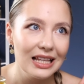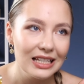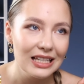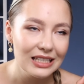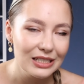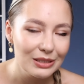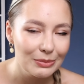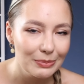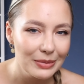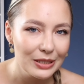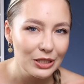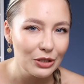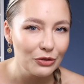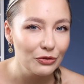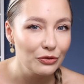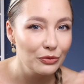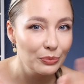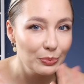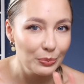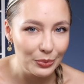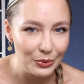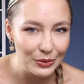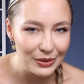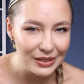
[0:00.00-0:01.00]
little bit
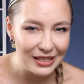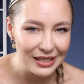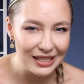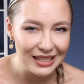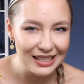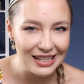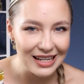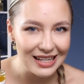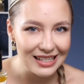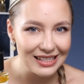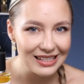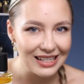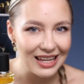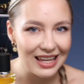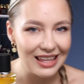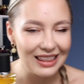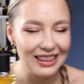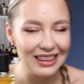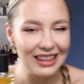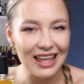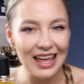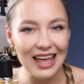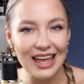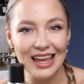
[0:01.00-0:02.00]
of booziness
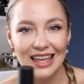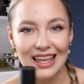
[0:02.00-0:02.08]
in